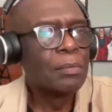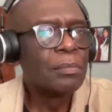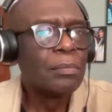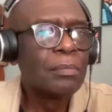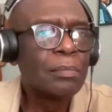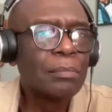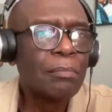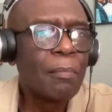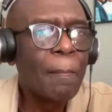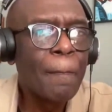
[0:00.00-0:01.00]

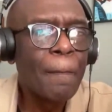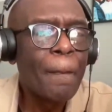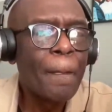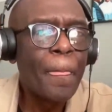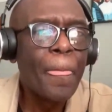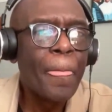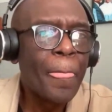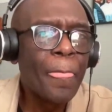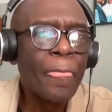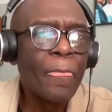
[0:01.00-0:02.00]

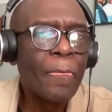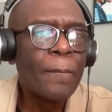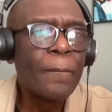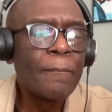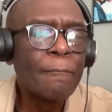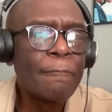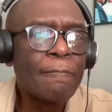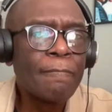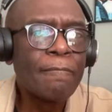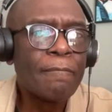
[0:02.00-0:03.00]

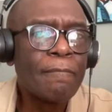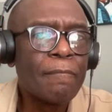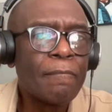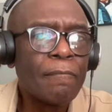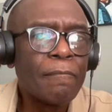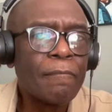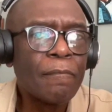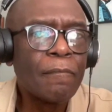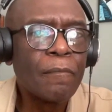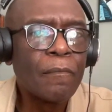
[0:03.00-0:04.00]

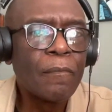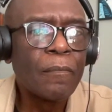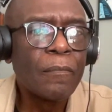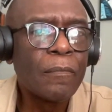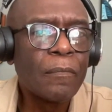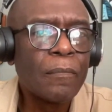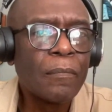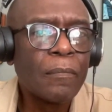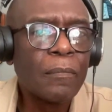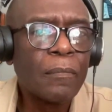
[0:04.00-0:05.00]

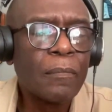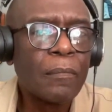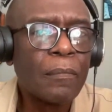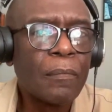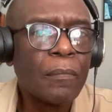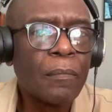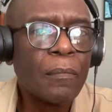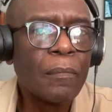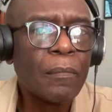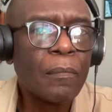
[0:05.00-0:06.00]

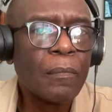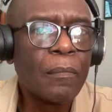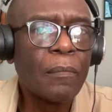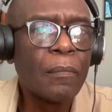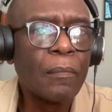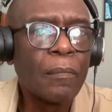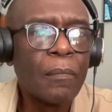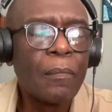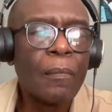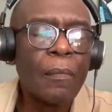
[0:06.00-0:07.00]

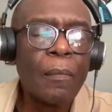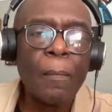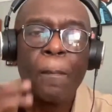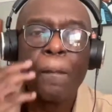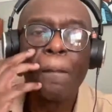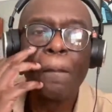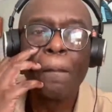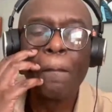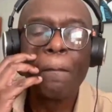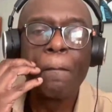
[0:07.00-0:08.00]
The person shown says nothing.